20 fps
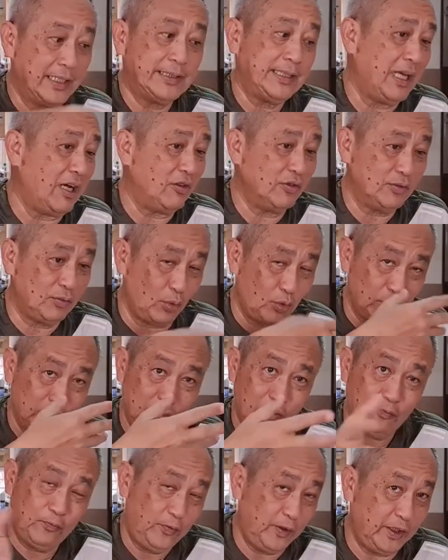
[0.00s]
guest house will
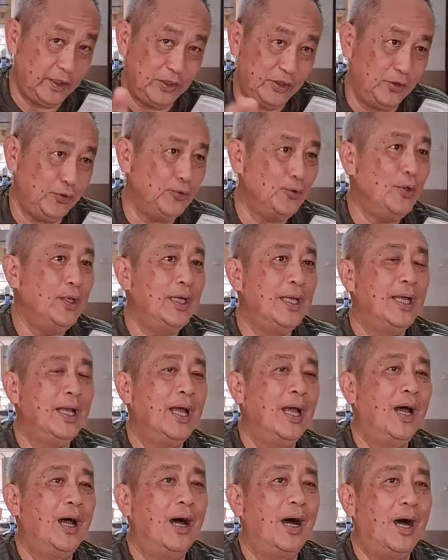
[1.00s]
also feed you,
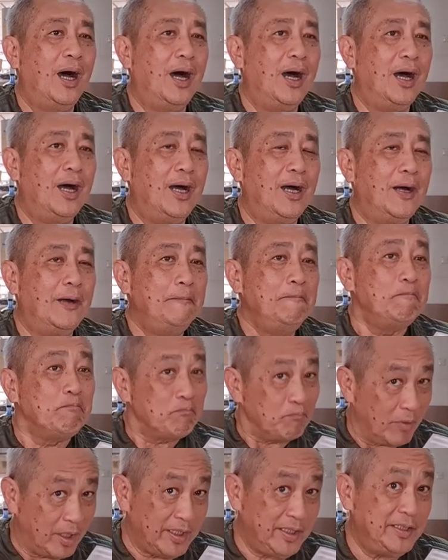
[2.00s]

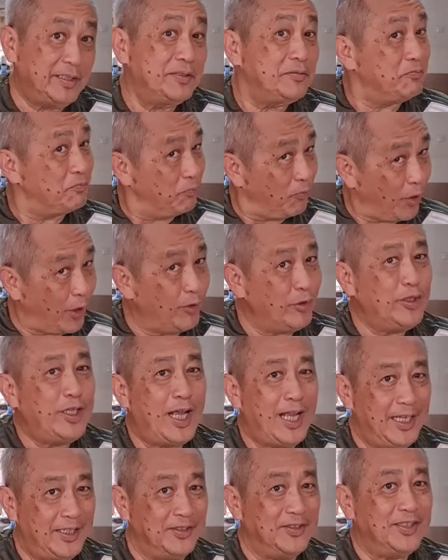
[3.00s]
but it's very
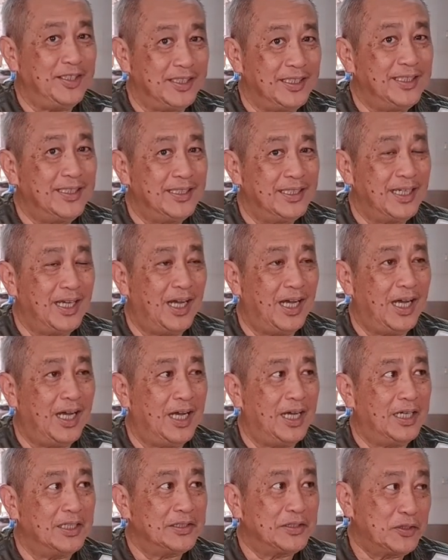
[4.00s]
challenging.
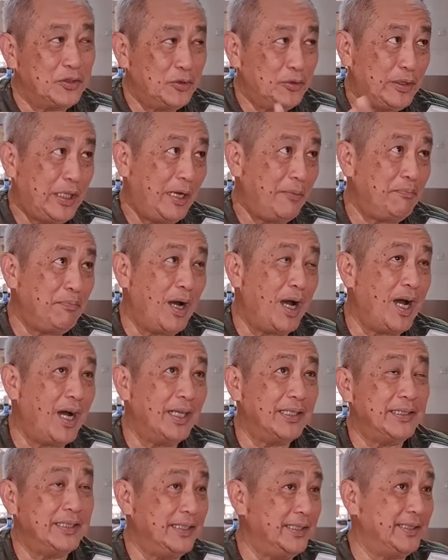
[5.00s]
So that
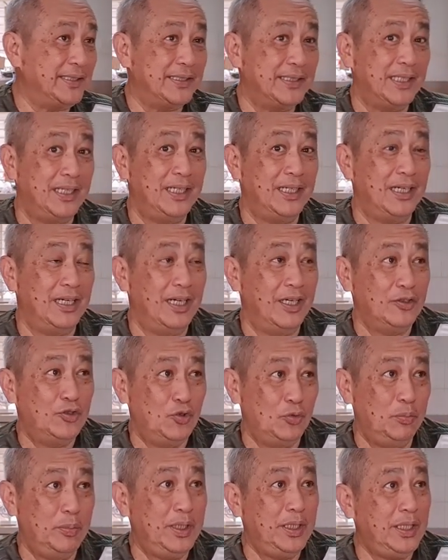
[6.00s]
part is,
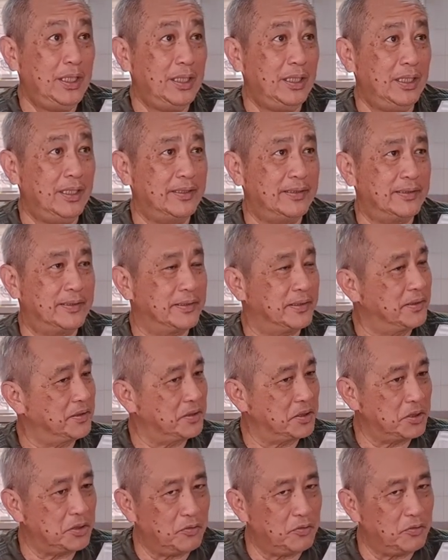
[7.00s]
to me, is